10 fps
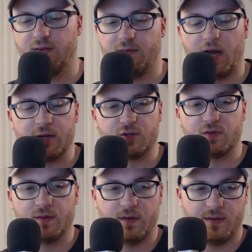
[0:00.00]

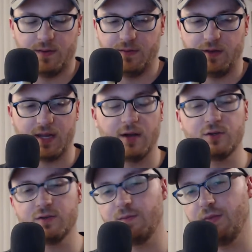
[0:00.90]
characters
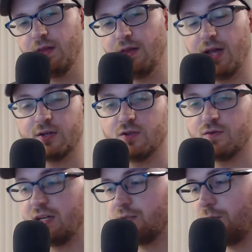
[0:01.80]
from the Doctor
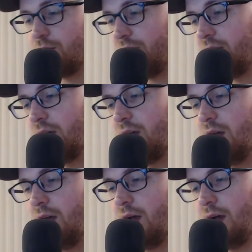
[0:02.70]
Strange movie.
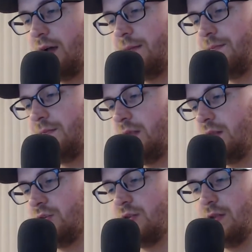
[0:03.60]
I
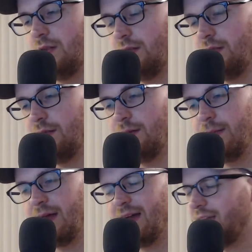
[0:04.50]

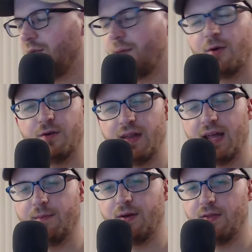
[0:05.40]
can't remember her
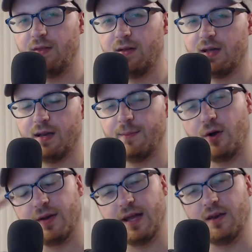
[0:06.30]
name, but the kind of
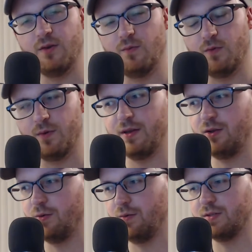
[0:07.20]
bald-headed
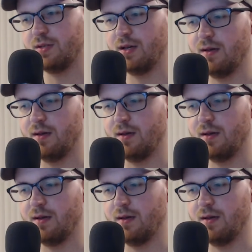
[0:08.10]
woman who was